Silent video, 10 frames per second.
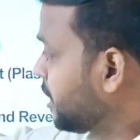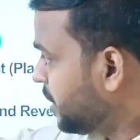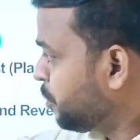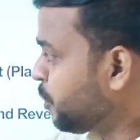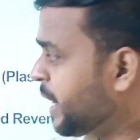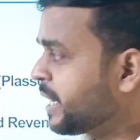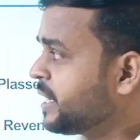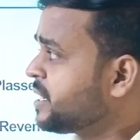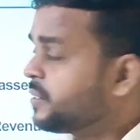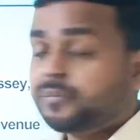the blue
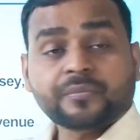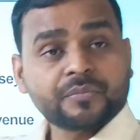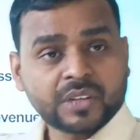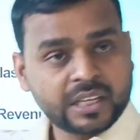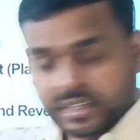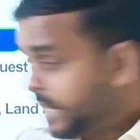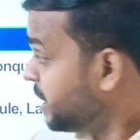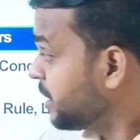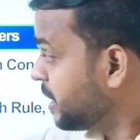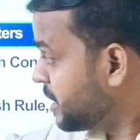categories,
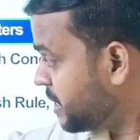right?